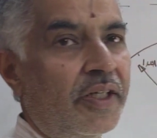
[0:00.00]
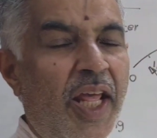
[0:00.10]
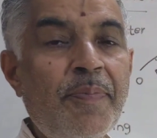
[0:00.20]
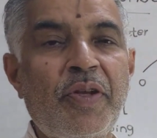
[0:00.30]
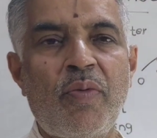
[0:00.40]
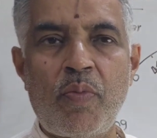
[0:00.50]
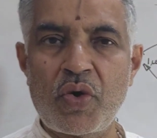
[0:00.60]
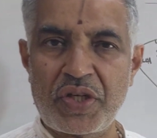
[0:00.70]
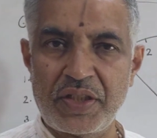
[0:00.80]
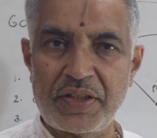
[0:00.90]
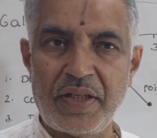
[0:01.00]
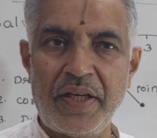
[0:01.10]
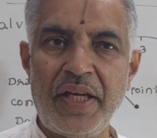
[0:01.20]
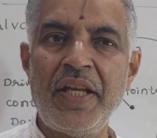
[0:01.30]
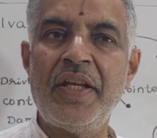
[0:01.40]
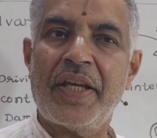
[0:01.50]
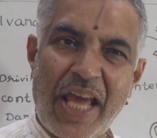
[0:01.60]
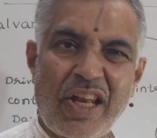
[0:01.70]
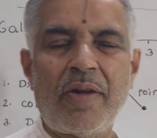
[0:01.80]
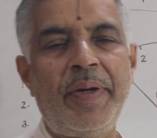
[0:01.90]
types of motions in
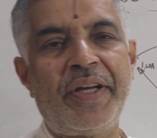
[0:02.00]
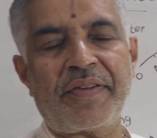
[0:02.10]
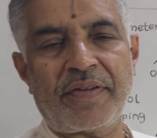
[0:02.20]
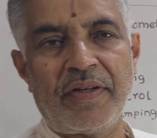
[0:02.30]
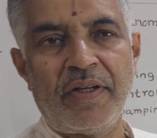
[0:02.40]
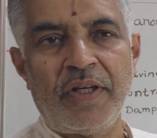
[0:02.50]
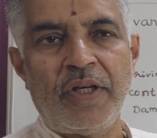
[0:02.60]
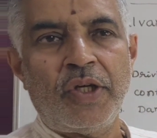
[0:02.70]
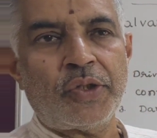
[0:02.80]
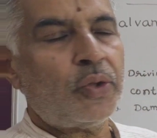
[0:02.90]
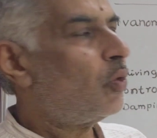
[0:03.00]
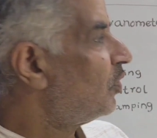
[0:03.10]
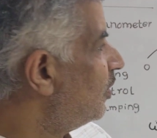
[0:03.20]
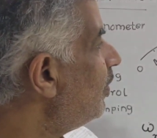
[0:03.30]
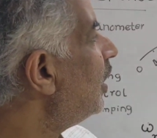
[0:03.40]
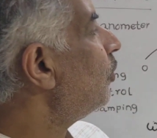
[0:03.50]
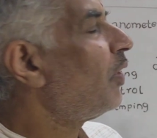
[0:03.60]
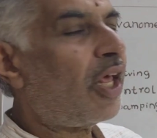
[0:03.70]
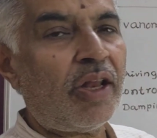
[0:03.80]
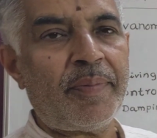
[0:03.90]
galvanometers. So similar to
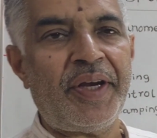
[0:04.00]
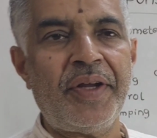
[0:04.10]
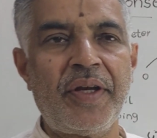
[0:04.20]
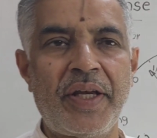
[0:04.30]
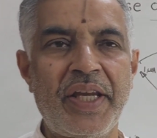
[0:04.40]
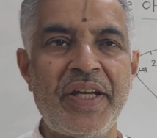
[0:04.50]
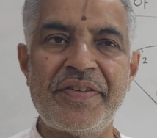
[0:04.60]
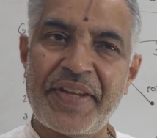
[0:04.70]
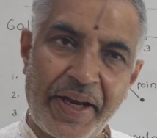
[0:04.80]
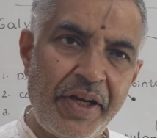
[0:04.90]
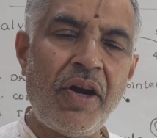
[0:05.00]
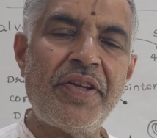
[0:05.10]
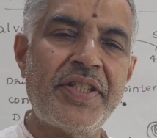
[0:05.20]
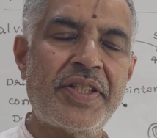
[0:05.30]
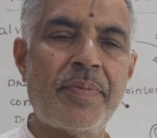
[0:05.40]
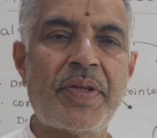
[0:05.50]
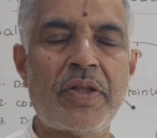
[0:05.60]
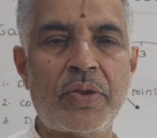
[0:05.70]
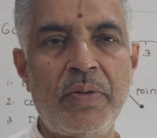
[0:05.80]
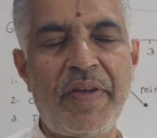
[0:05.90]
galvanometer, in second order systems
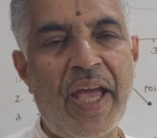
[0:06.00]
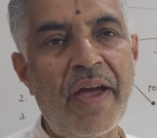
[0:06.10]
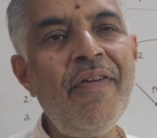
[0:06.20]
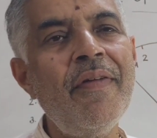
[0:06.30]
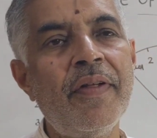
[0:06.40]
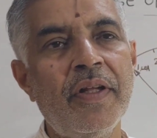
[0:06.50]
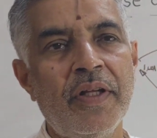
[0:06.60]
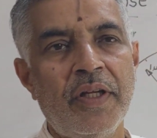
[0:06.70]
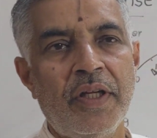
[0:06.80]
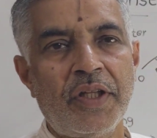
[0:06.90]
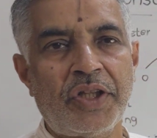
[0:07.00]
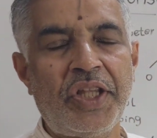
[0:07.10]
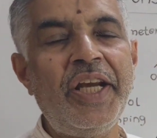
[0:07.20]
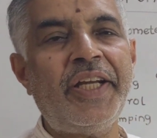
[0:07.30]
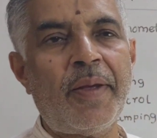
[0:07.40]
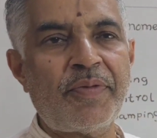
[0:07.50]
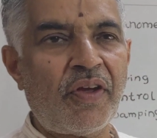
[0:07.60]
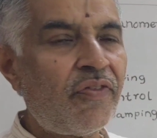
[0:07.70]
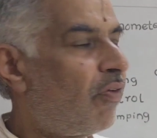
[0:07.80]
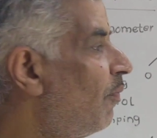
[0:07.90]
also we have three types
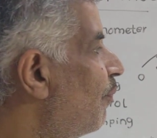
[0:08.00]
of